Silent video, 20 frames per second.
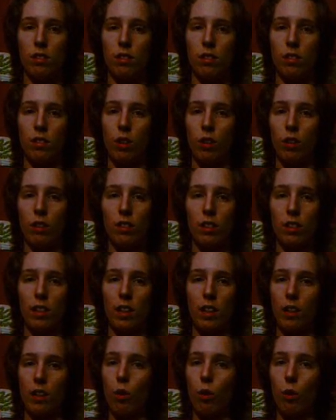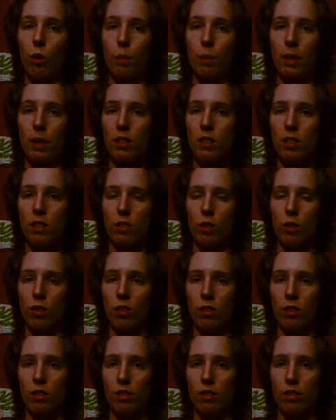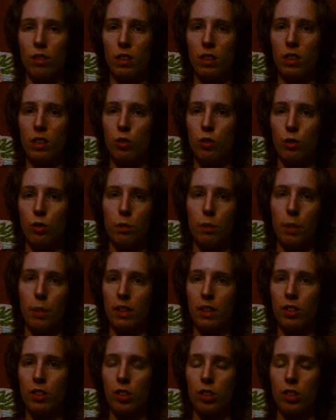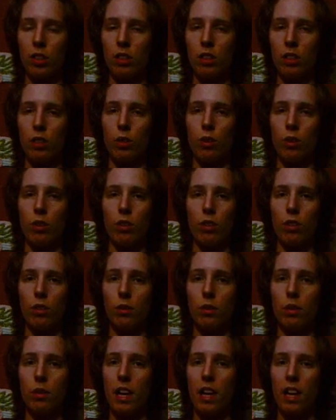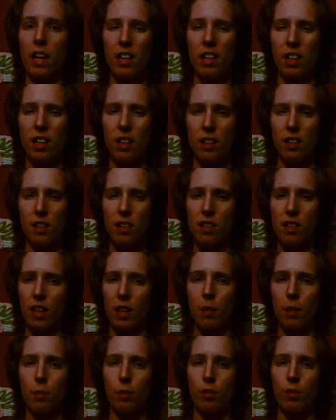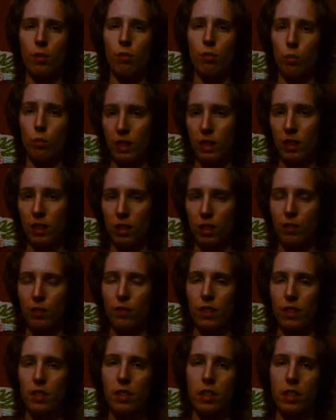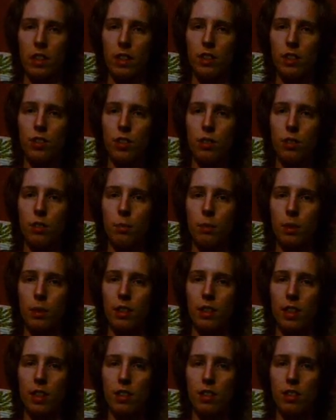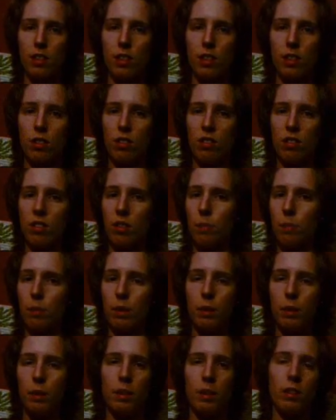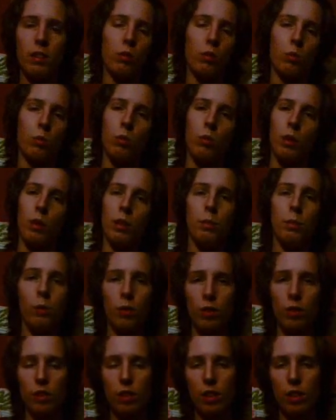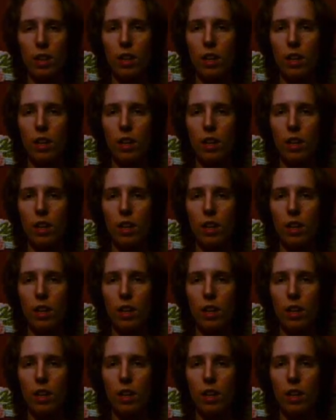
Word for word: not at all based on introspection or any type of real investigation, but that's simply because we read a book